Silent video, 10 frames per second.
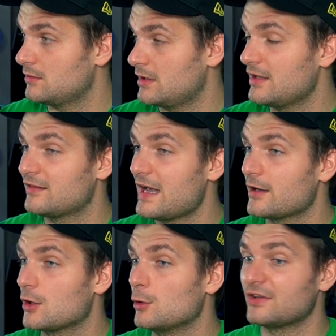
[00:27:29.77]
his
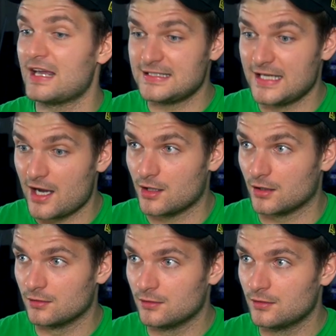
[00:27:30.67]
dad goes,
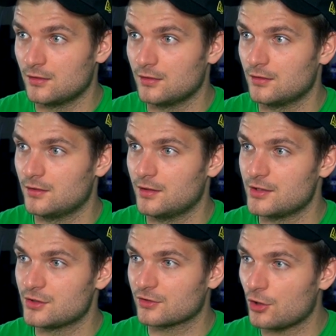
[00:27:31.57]
Indiana,
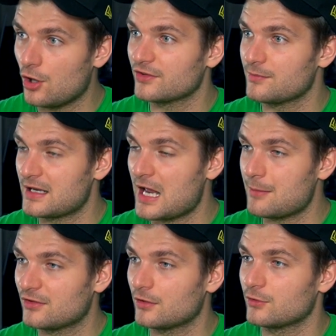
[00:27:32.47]
and just calls him the
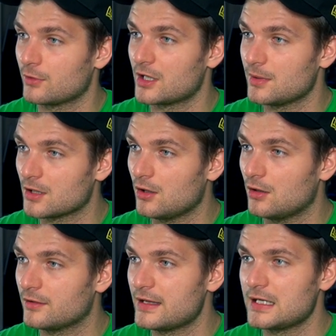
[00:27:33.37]
name he's always wanted to be
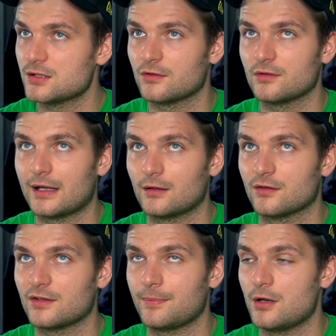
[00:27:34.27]
called. And then he just like
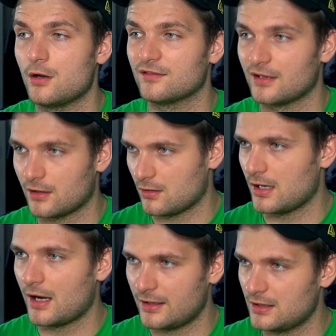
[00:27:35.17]
looks up and knows like,
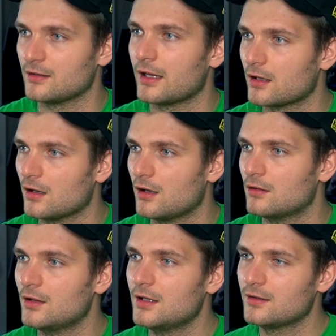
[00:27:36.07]
okay, I need to let it
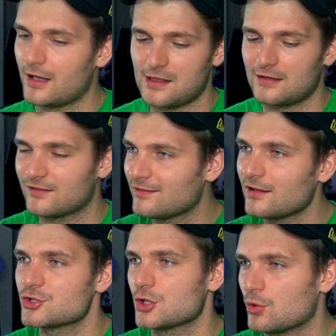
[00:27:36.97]
go. Like that's
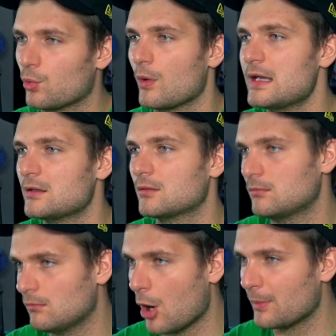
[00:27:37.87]
such a great
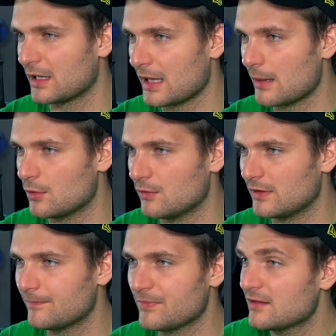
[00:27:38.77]
moment in that
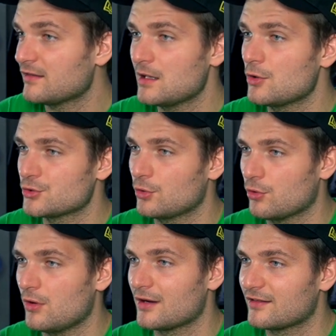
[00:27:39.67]
movie. And it's the emotional
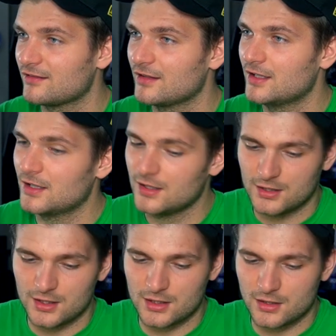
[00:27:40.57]
crux.
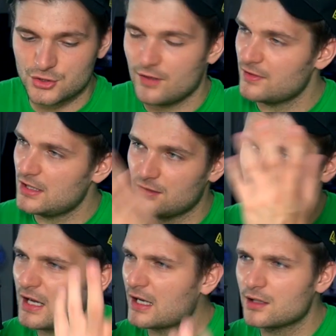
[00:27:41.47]
And do you have
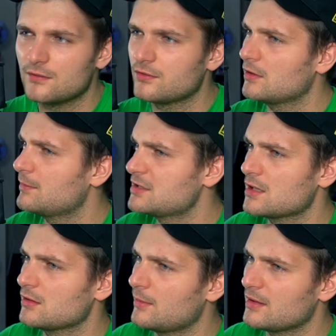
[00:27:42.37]
any negatives or in
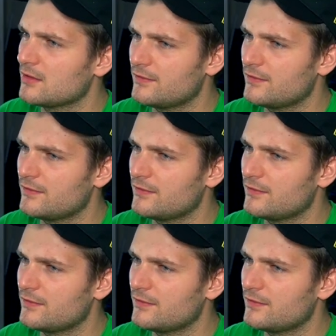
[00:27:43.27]
particular about the